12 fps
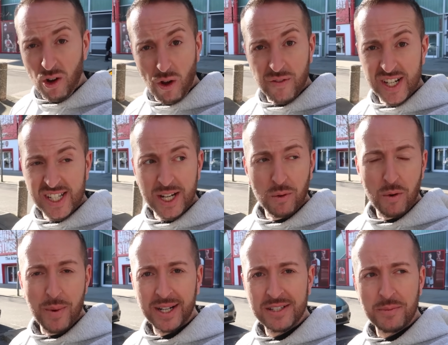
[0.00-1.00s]
lot of it still
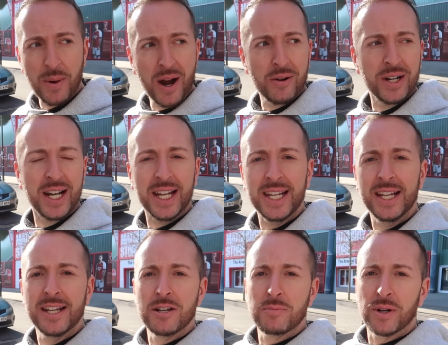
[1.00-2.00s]
remains apparently,
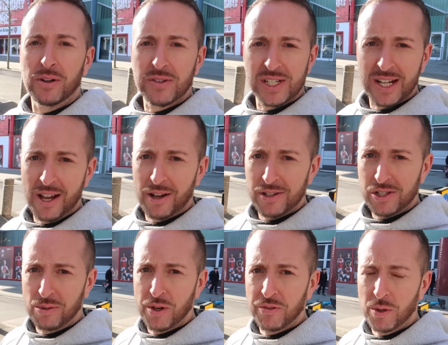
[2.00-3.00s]
but obviously
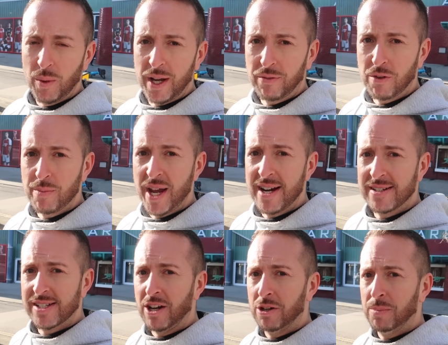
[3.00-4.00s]
Arsenal moved away from there and
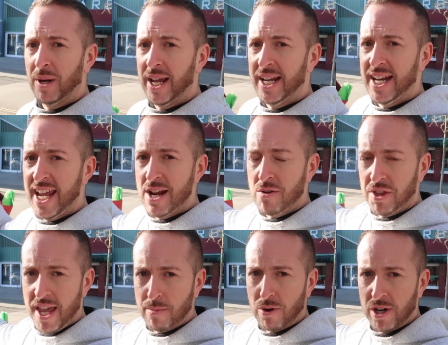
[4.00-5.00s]
started playing here at
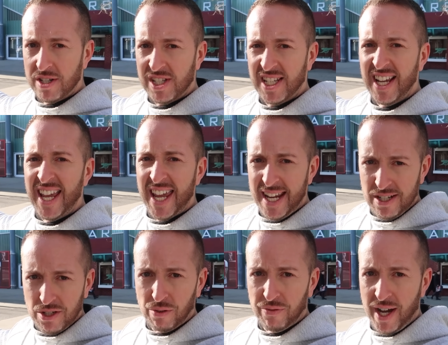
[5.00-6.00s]
the Emirates in
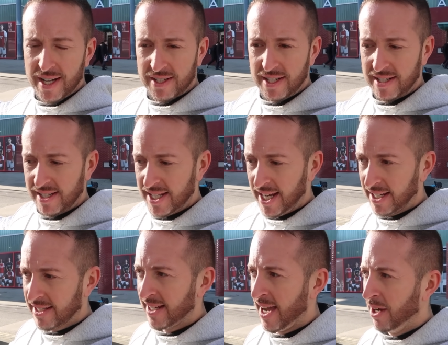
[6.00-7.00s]

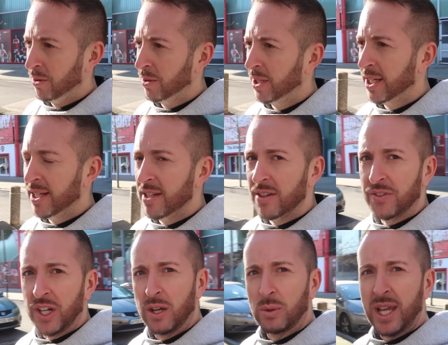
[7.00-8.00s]
2006. Now
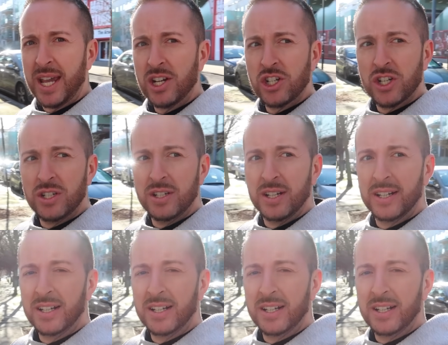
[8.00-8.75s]
the location